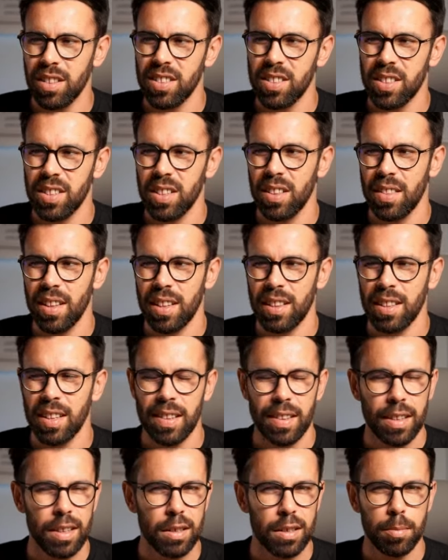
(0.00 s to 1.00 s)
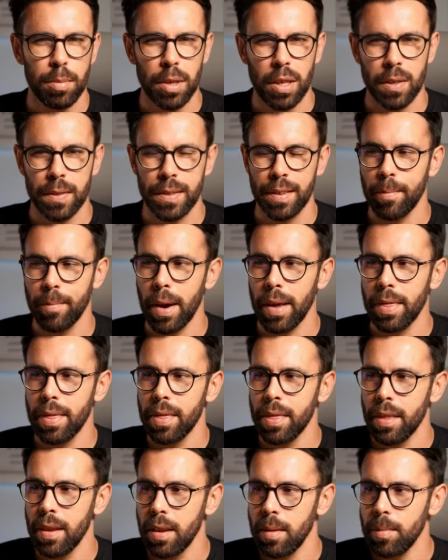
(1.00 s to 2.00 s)
It's not that clear because of my
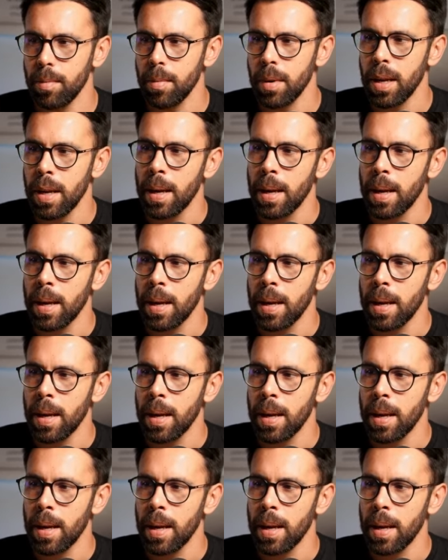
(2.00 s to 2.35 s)
theme.